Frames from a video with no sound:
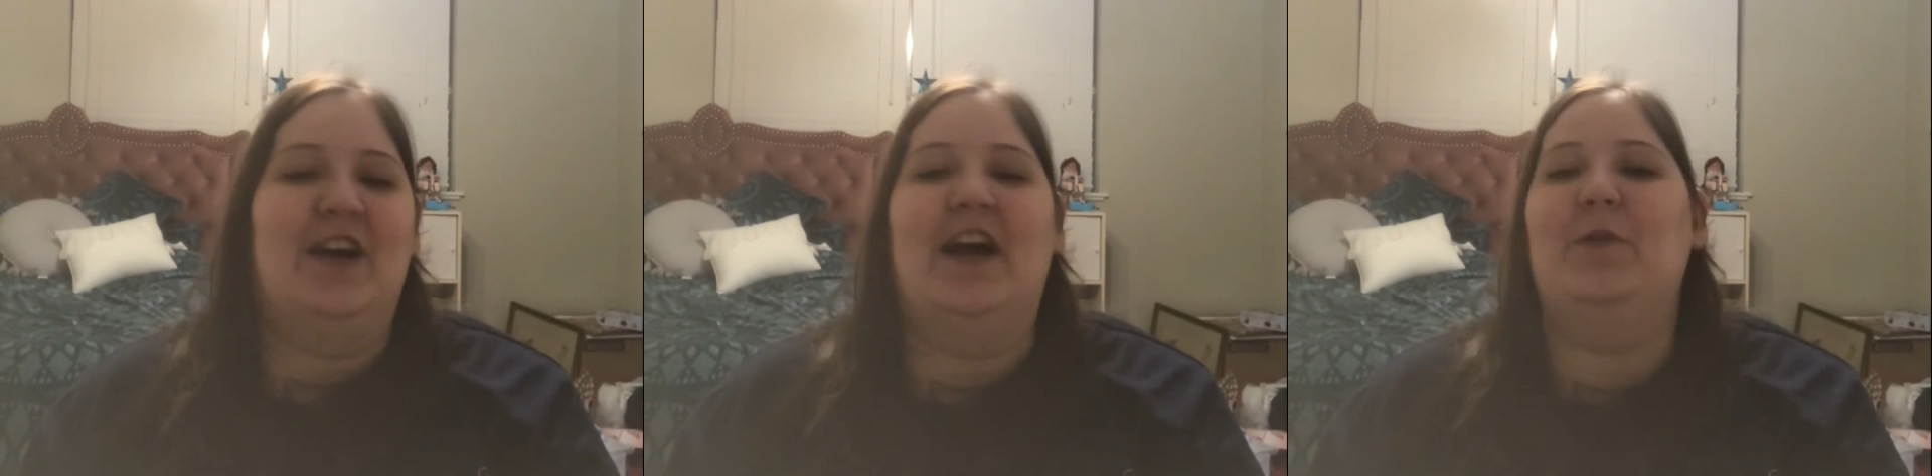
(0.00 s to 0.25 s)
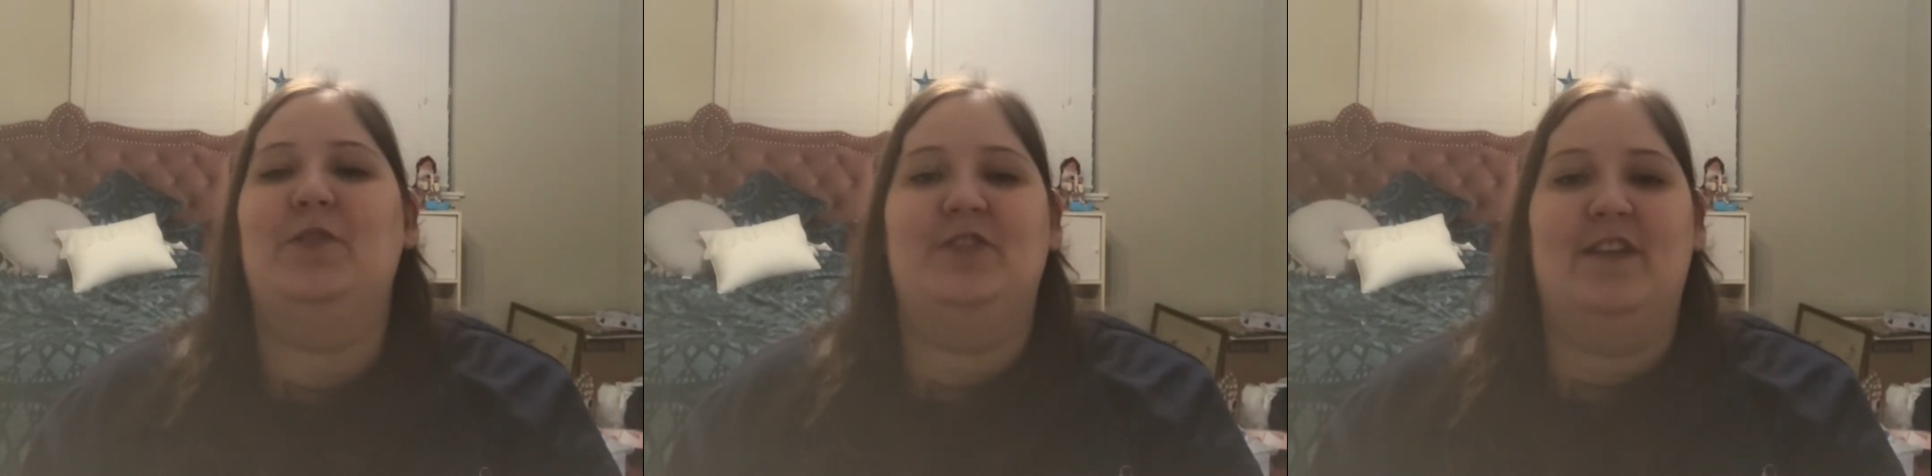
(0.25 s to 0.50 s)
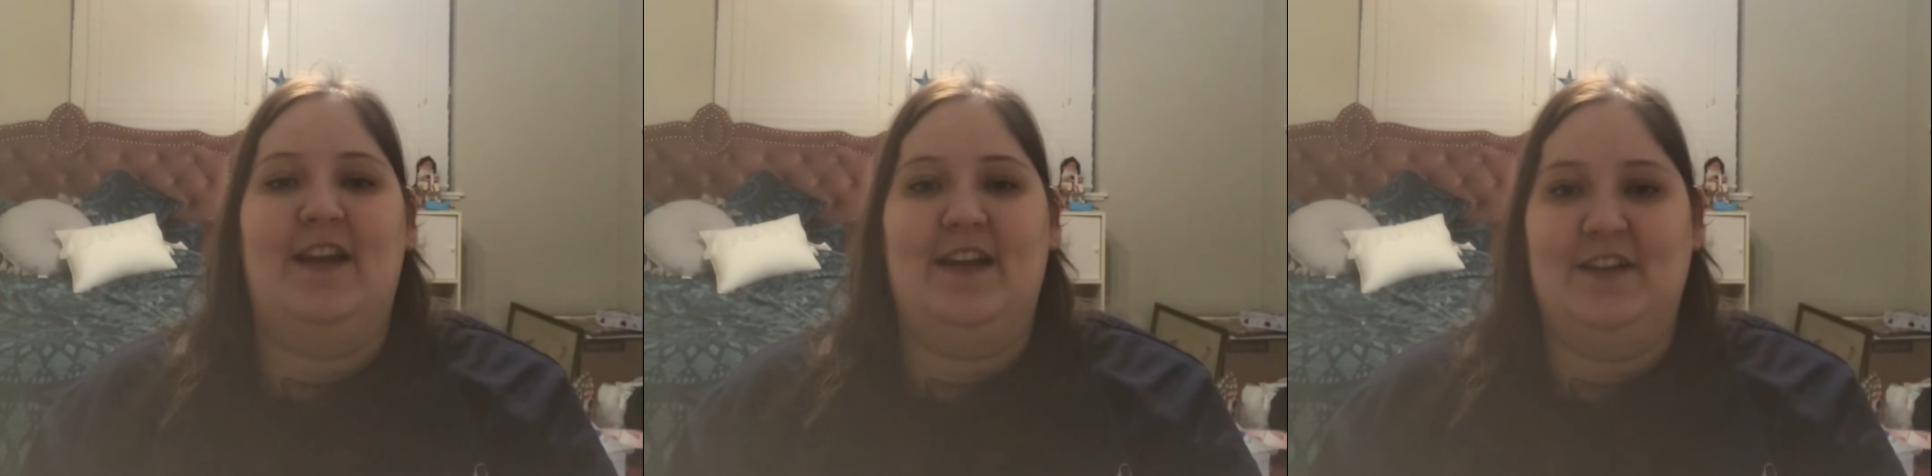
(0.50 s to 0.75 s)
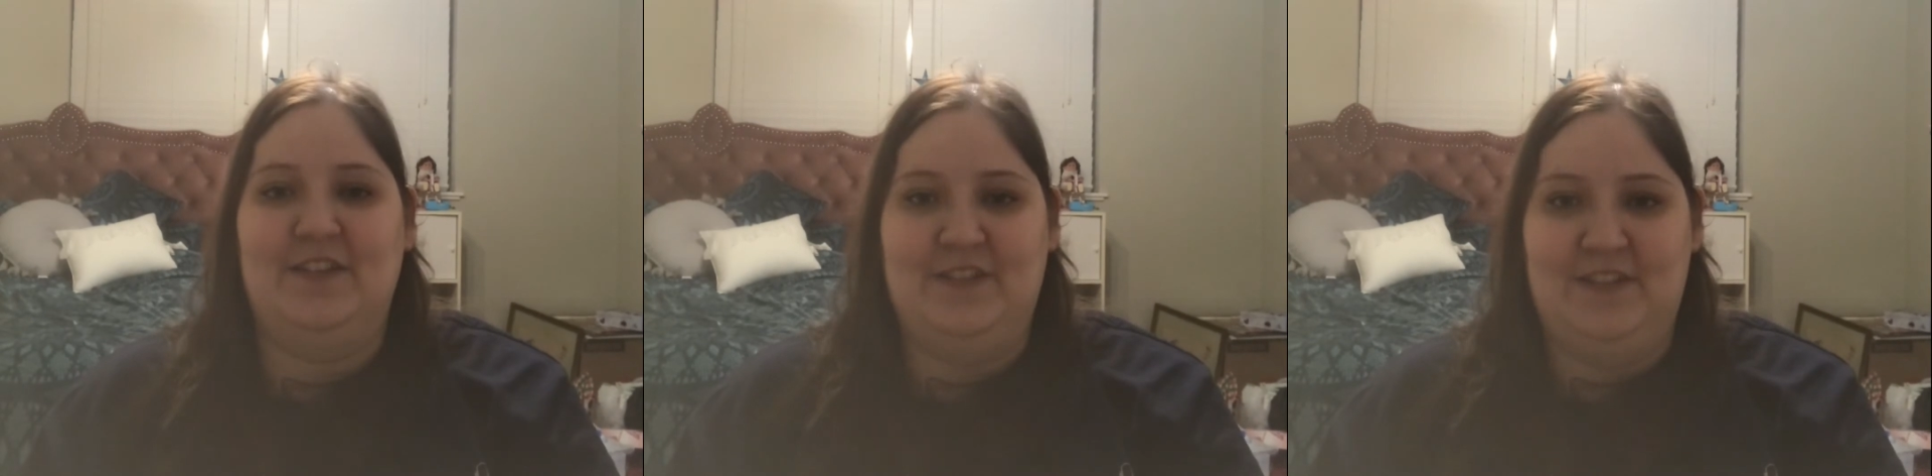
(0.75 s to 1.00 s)
I wish that I
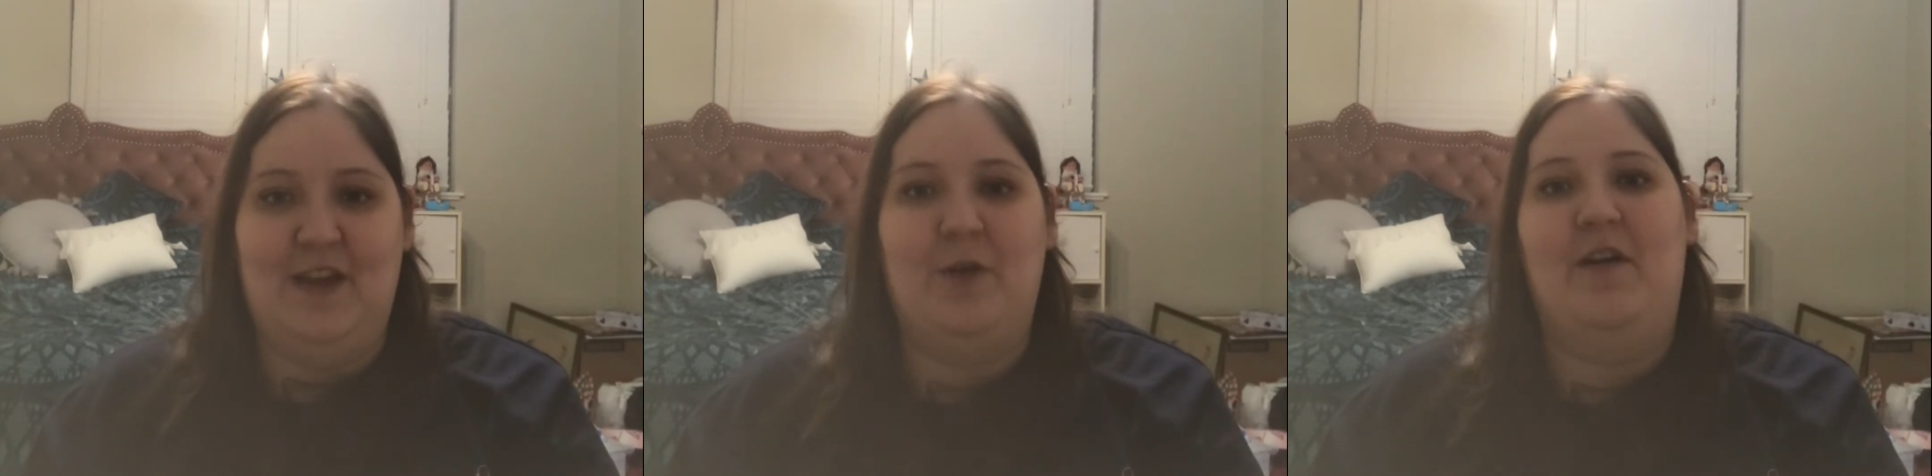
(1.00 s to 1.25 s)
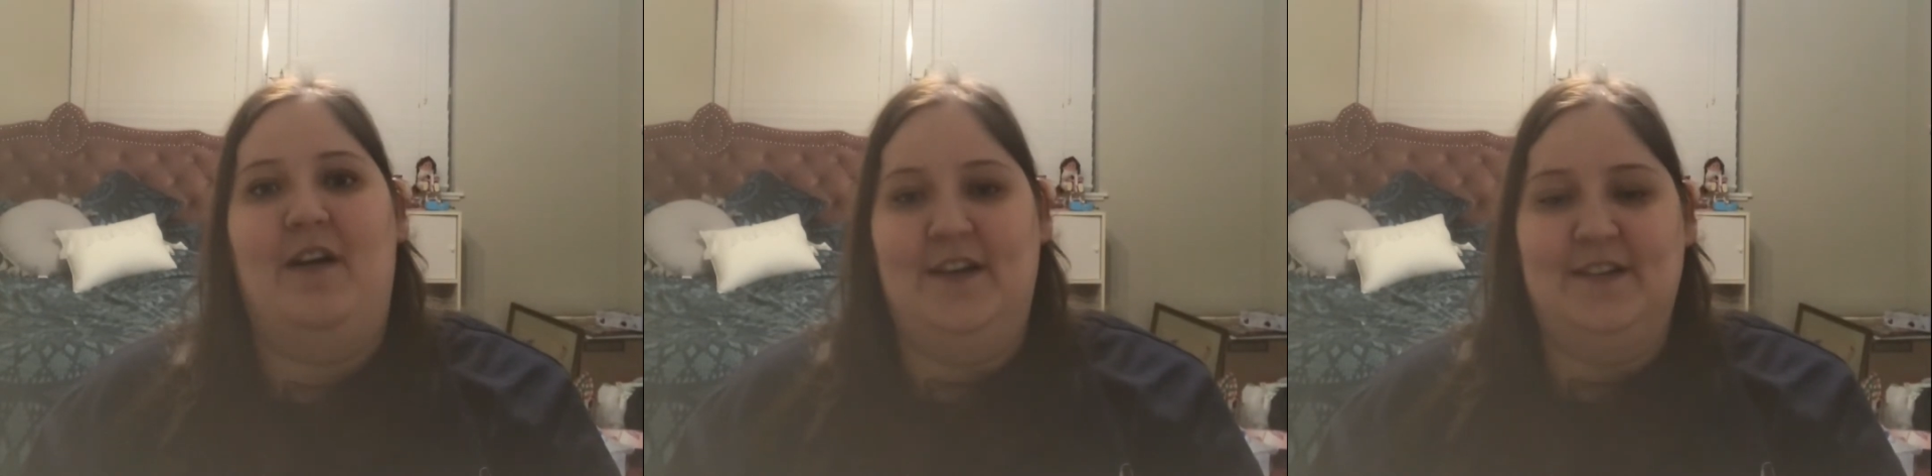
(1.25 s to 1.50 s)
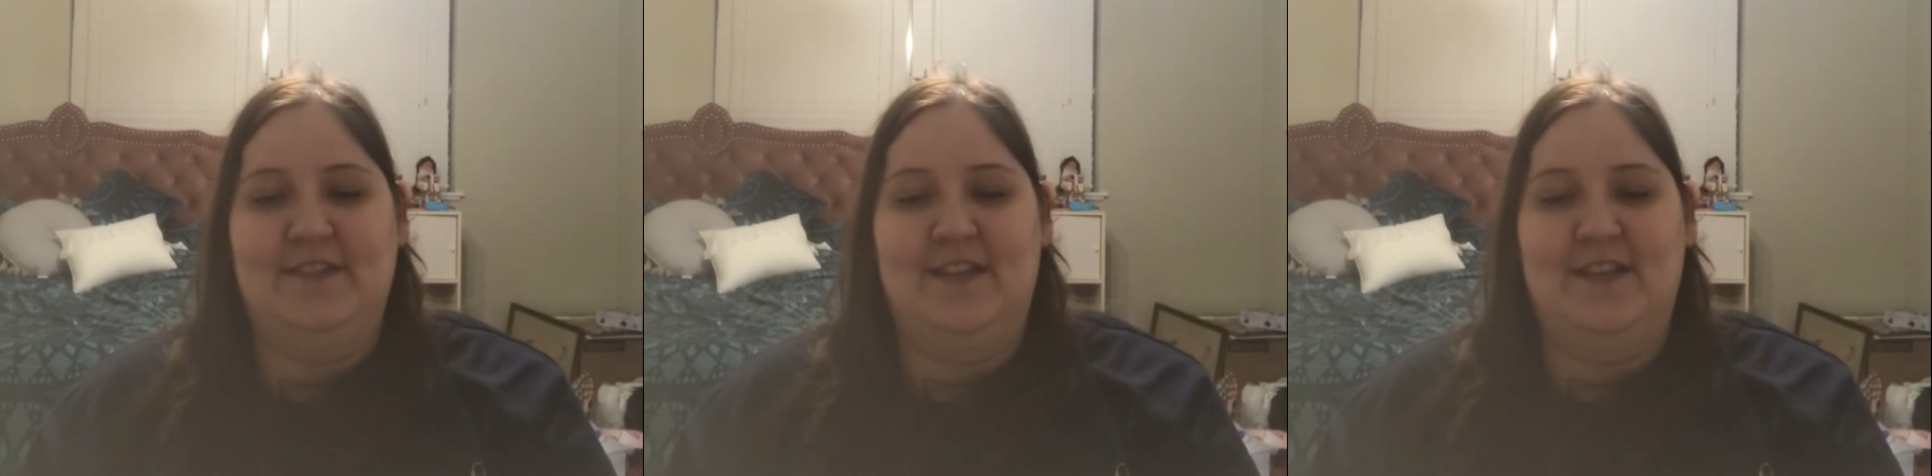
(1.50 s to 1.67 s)
could go on